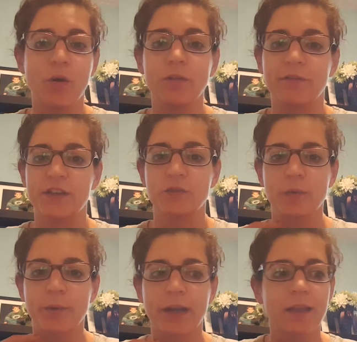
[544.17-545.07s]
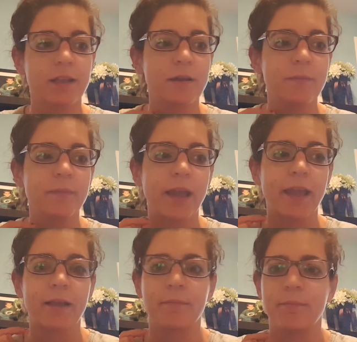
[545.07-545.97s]
goldfish. We're bringing them
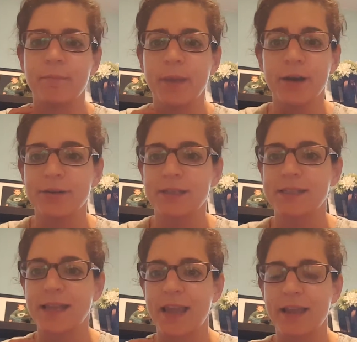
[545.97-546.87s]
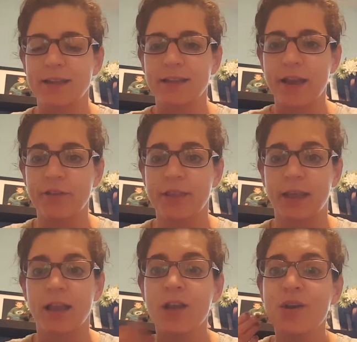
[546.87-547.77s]
like milks and
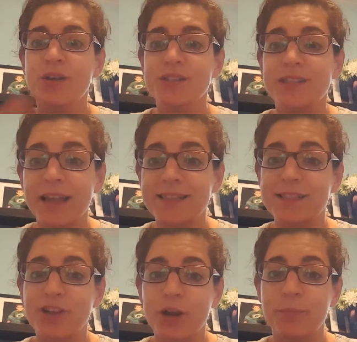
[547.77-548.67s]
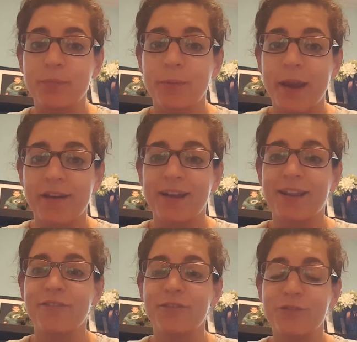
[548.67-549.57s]
everything. So let's start
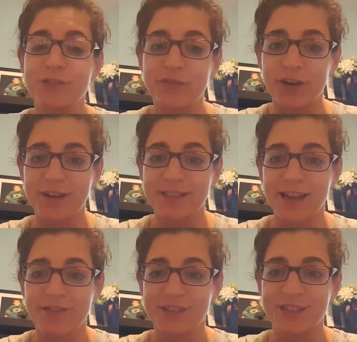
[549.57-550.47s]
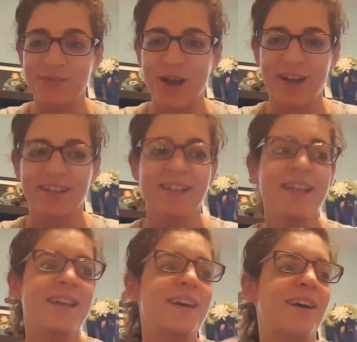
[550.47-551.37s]
preparing foods for ourselves as well.
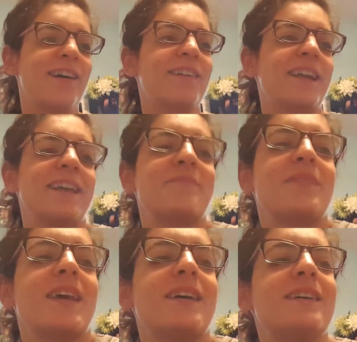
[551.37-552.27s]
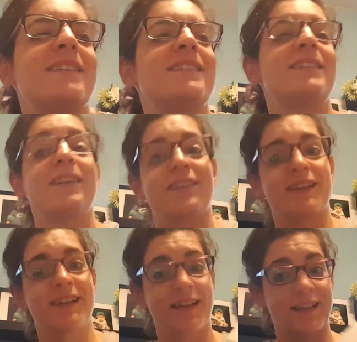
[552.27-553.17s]
Alrighty.
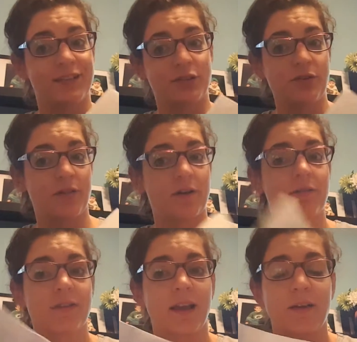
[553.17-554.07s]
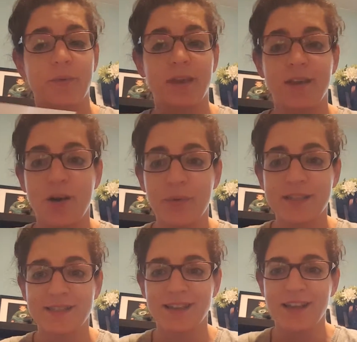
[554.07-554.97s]
It's true though. Like, we
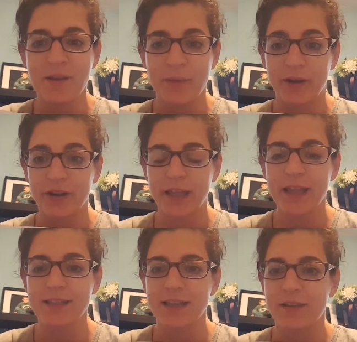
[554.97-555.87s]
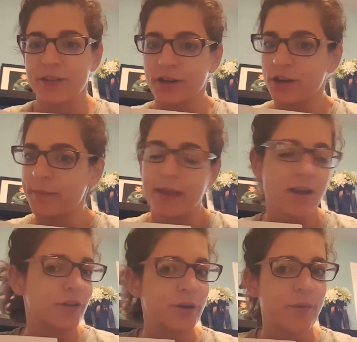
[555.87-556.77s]
always think about our kids that they're going to be
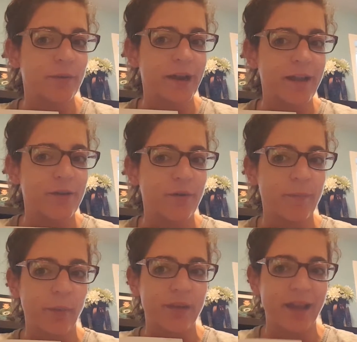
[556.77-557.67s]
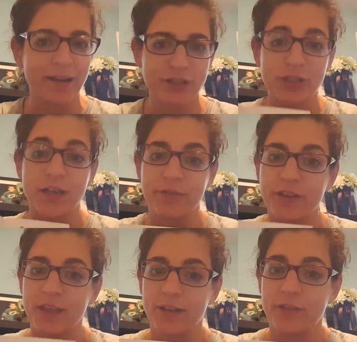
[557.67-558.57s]
hungry when we're out, but we actually never
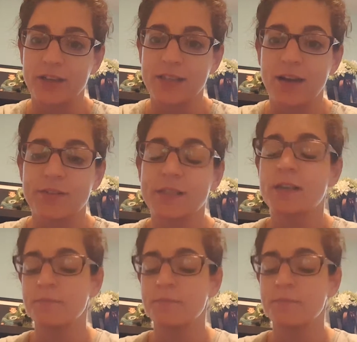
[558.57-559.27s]
think of ourselves.